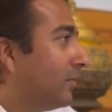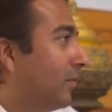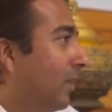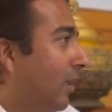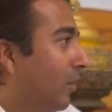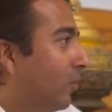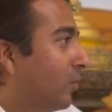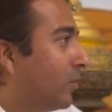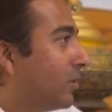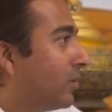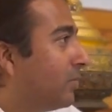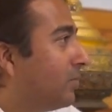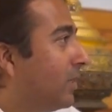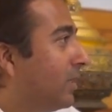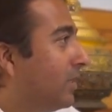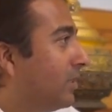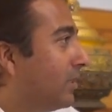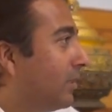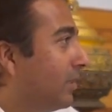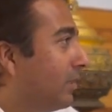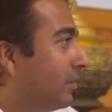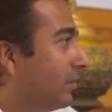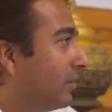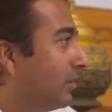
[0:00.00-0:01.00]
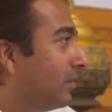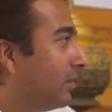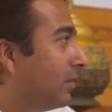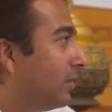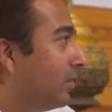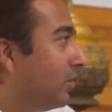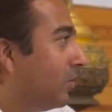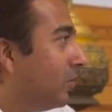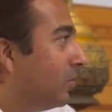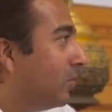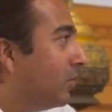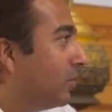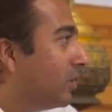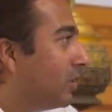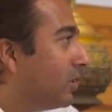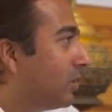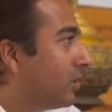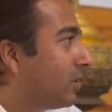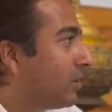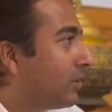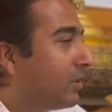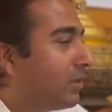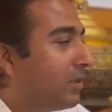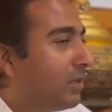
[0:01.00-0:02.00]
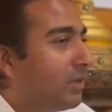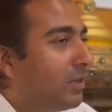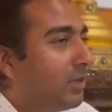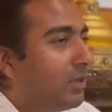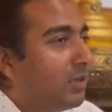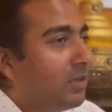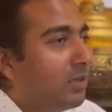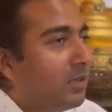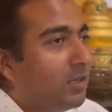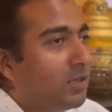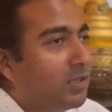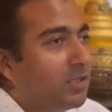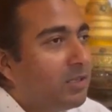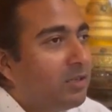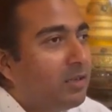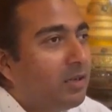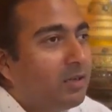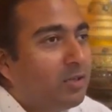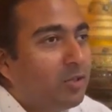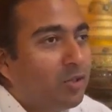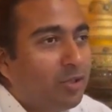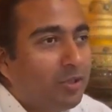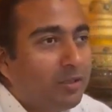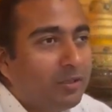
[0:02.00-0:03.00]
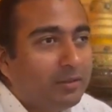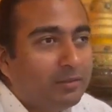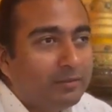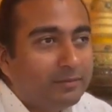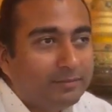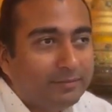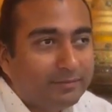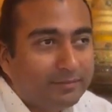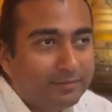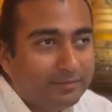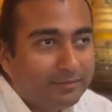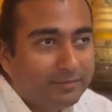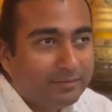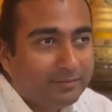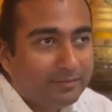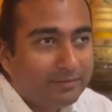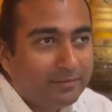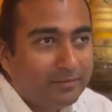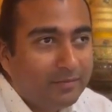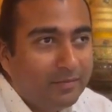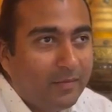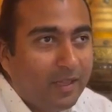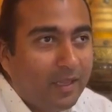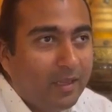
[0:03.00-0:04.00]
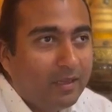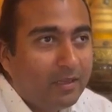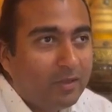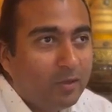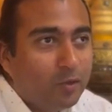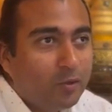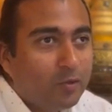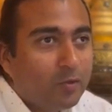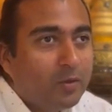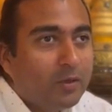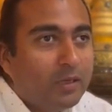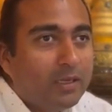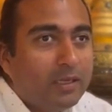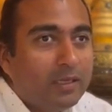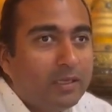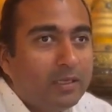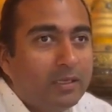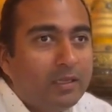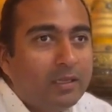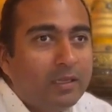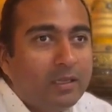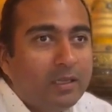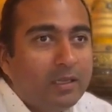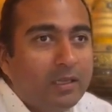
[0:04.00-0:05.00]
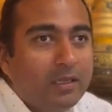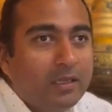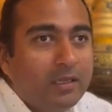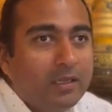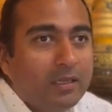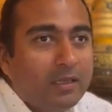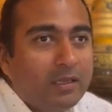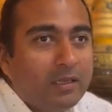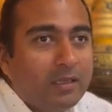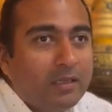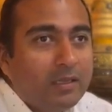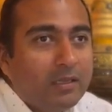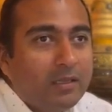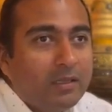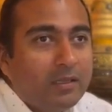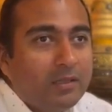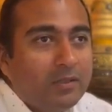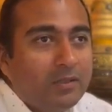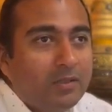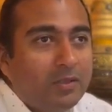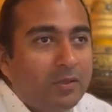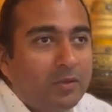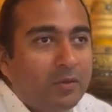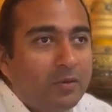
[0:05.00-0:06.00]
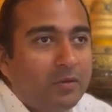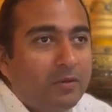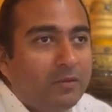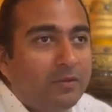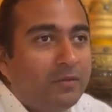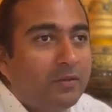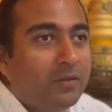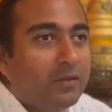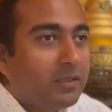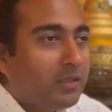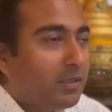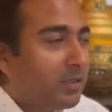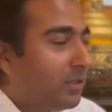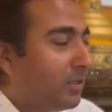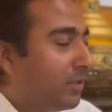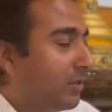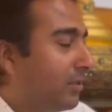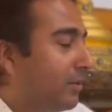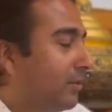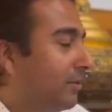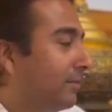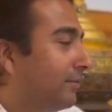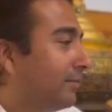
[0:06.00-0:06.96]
It was amazing. It was astonishing. They enjoyed to the fullest.